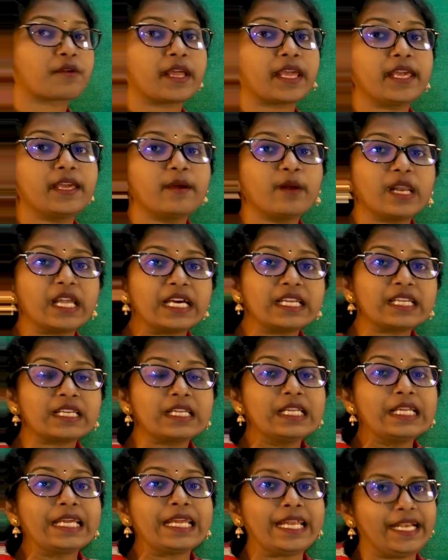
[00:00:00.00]
regular
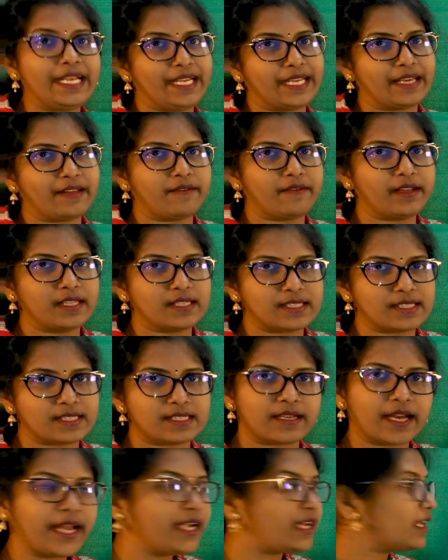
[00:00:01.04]

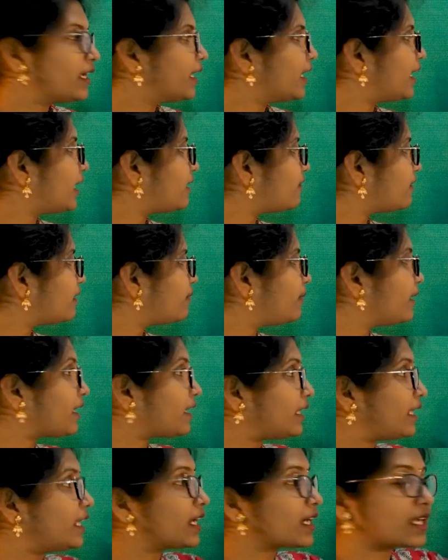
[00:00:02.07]
intervals, right? It will be
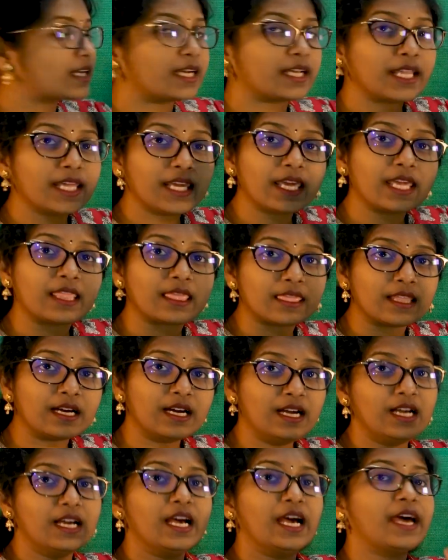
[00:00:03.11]
reoccurring in the
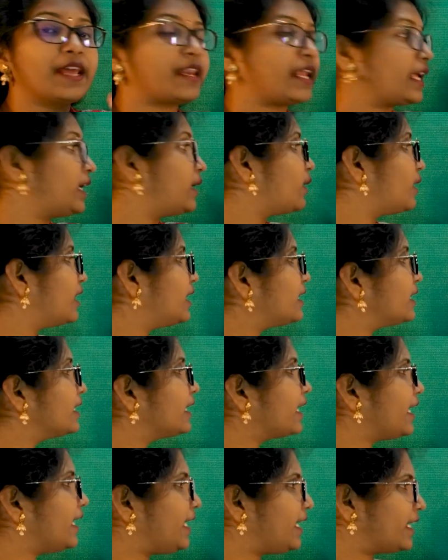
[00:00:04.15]
regular
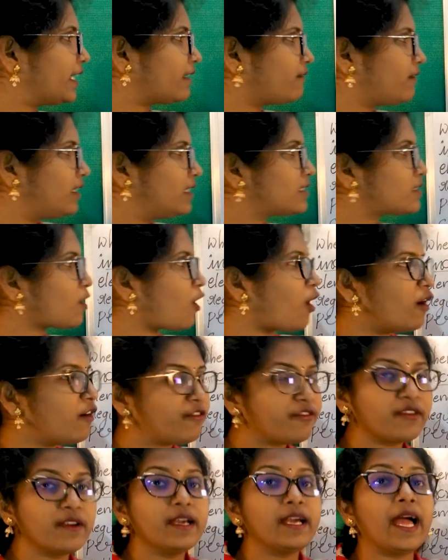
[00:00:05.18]
intervals
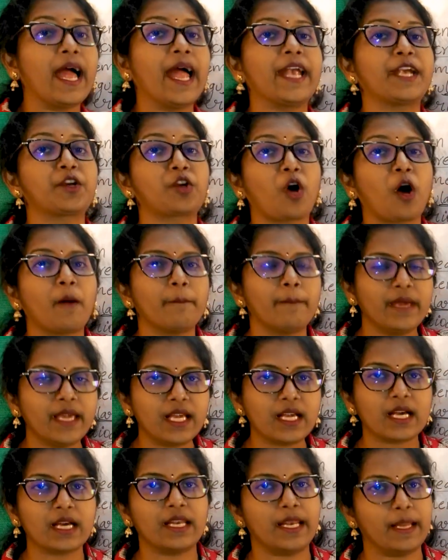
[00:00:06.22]
of
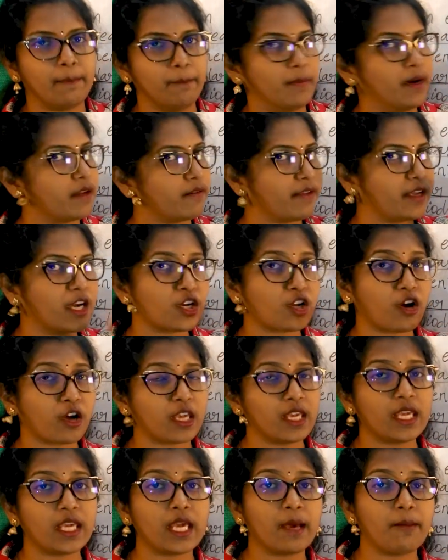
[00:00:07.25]
atomic number. We are
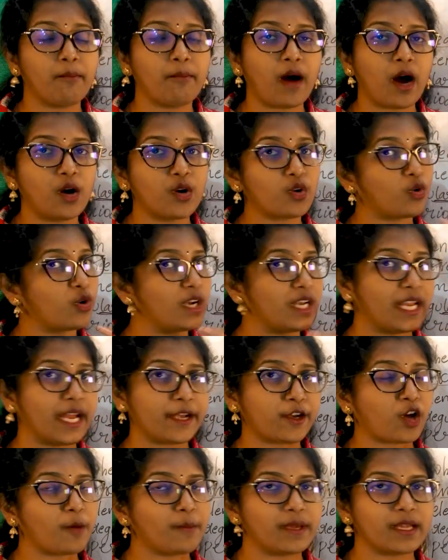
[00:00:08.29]
talking about only
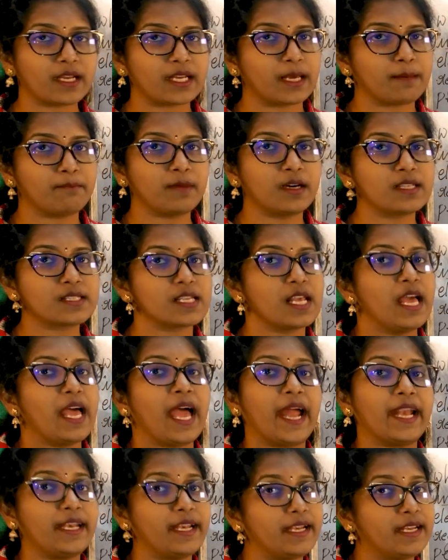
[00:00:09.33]
atomic numbers
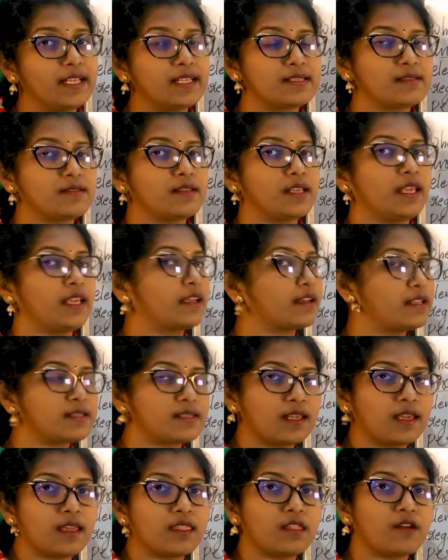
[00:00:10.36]
and it is
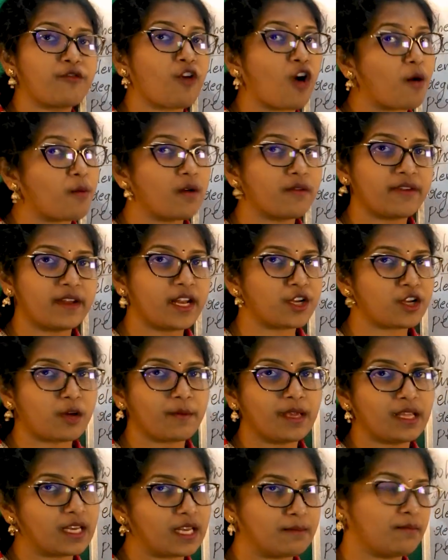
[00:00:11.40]
increasing in the form of an
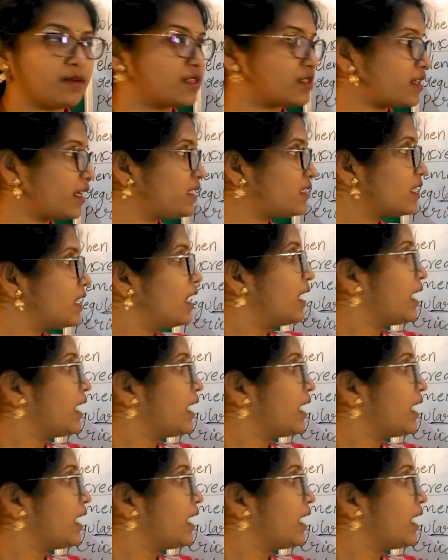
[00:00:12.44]
atomic numbers, right?